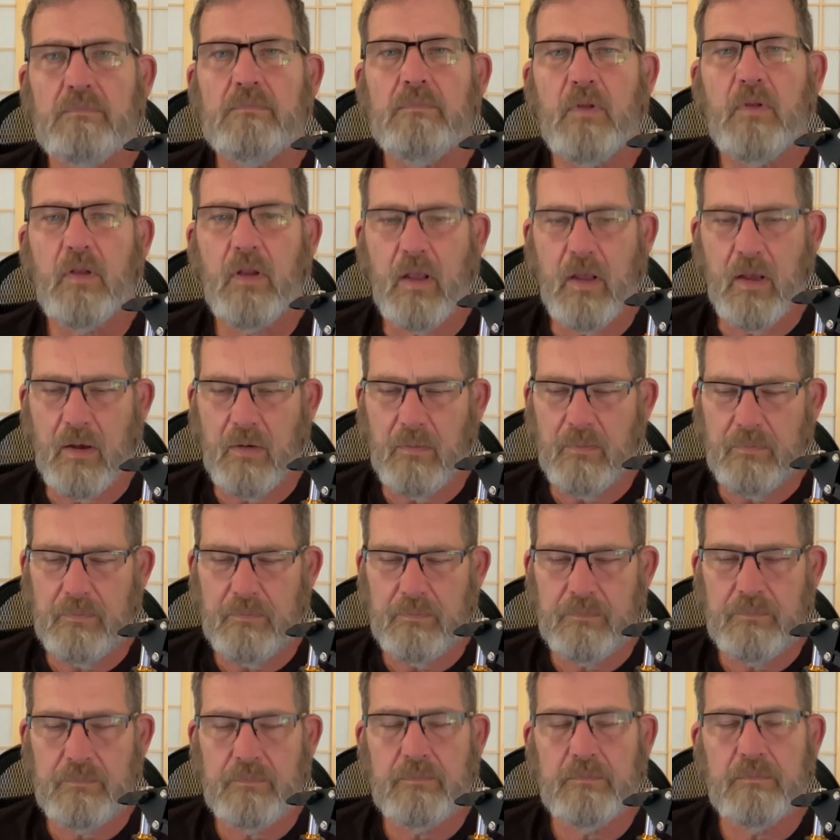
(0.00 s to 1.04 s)
yeah
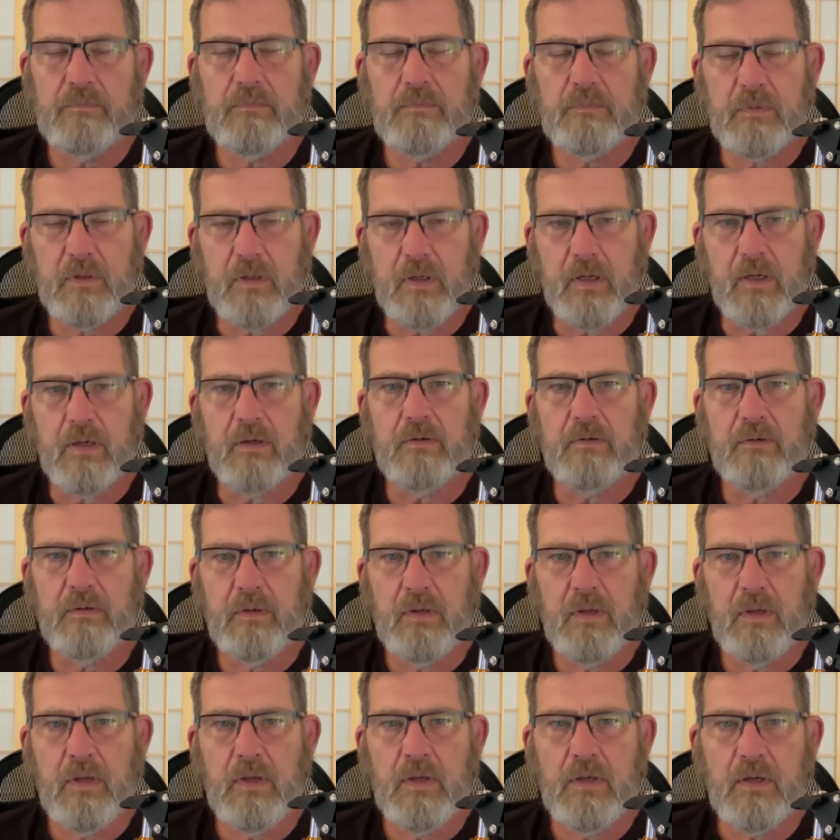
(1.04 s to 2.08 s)
yeah
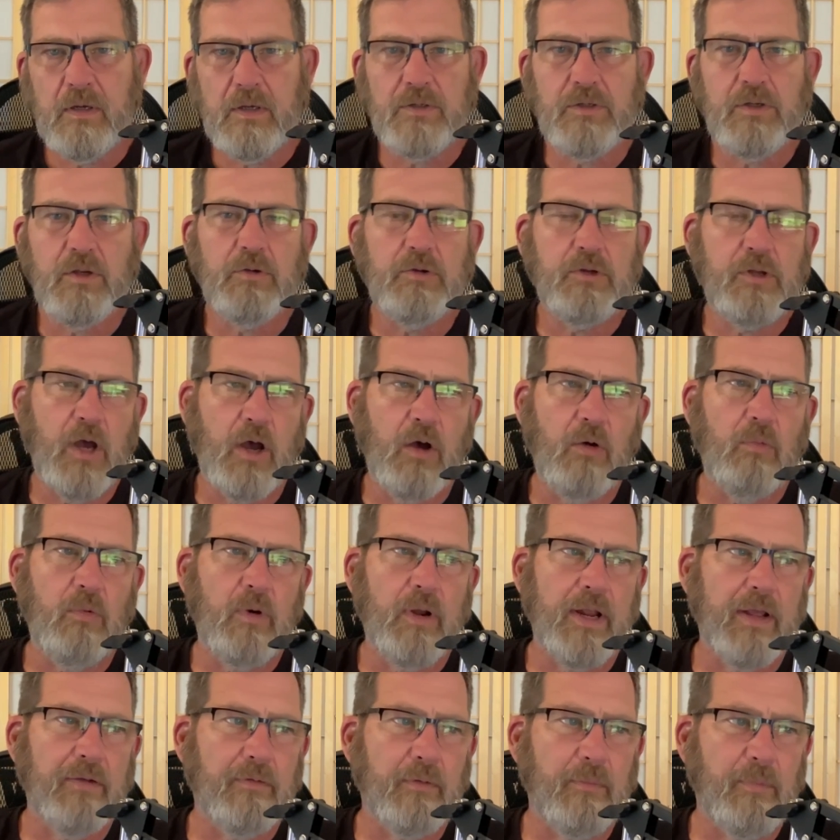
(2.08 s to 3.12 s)
because you don't want to have